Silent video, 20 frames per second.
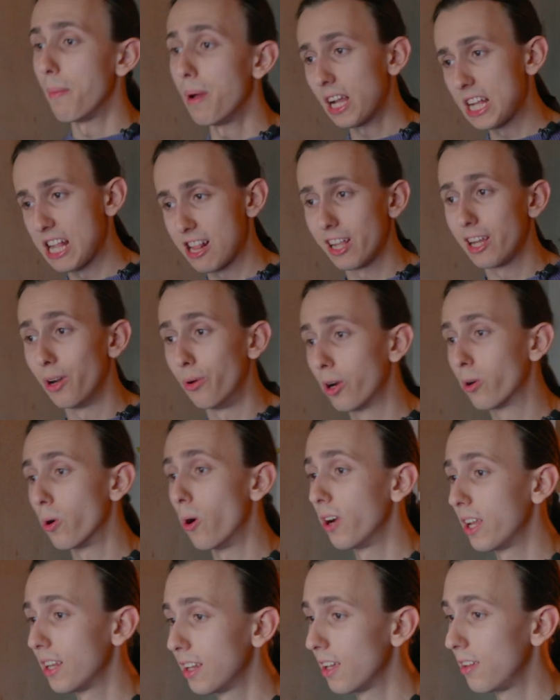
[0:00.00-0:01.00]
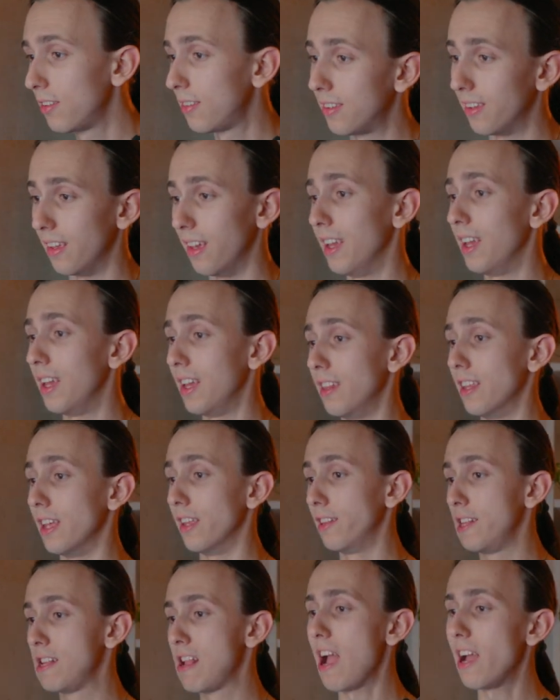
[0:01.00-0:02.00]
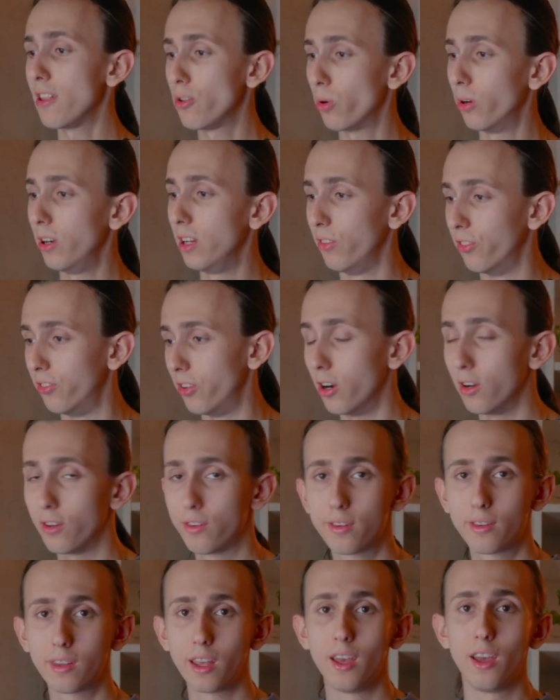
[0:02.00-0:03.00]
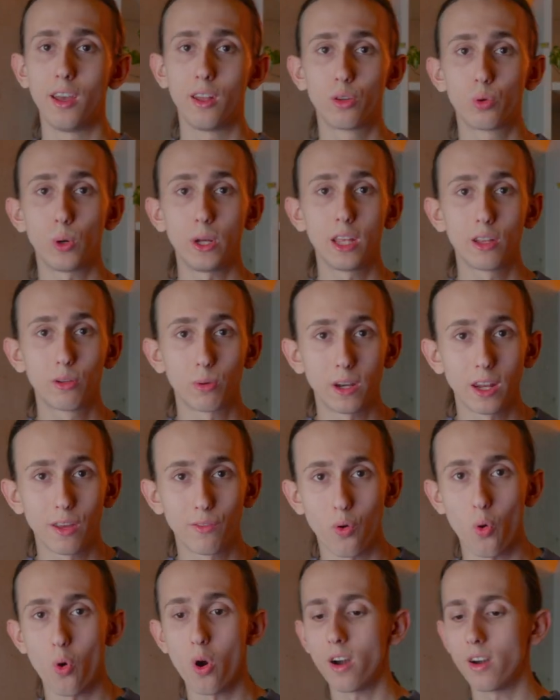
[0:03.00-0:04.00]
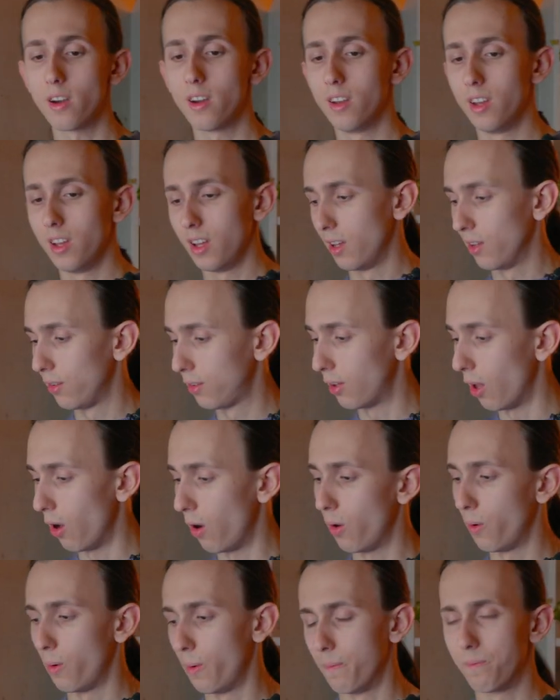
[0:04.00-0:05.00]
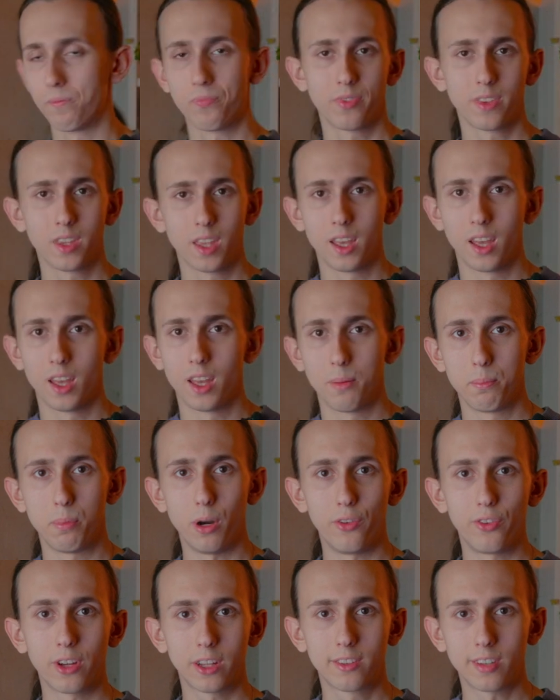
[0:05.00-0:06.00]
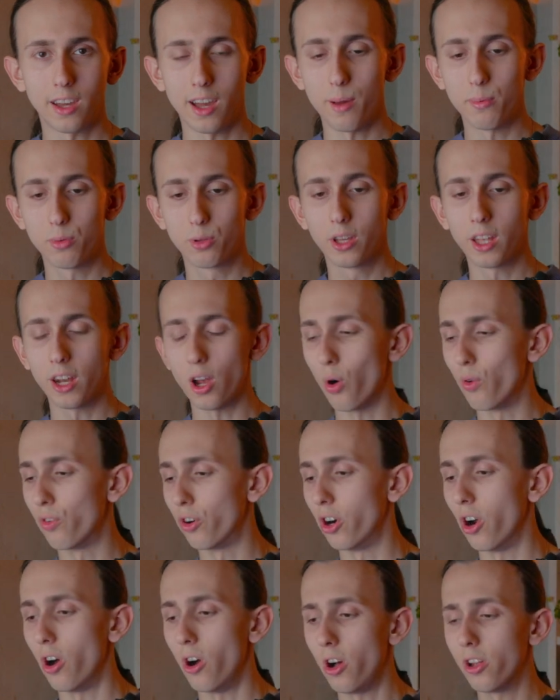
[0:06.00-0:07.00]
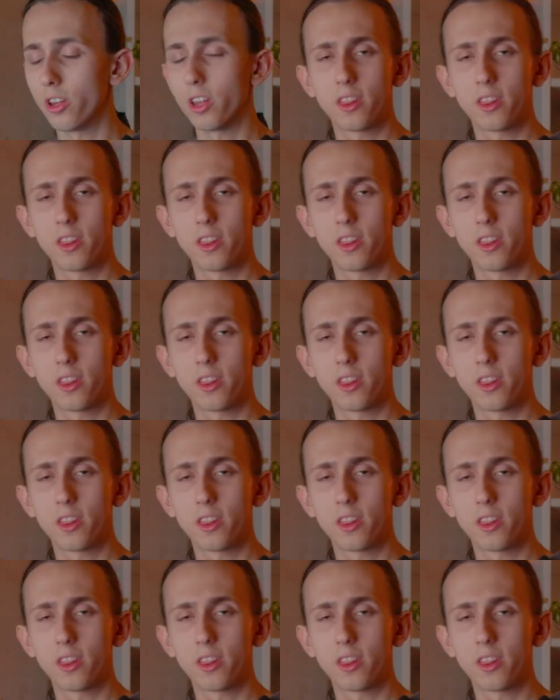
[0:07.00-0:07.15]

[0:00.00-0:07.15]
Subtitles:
actually recording this in January 1st, 2024. So perfect time to get over all the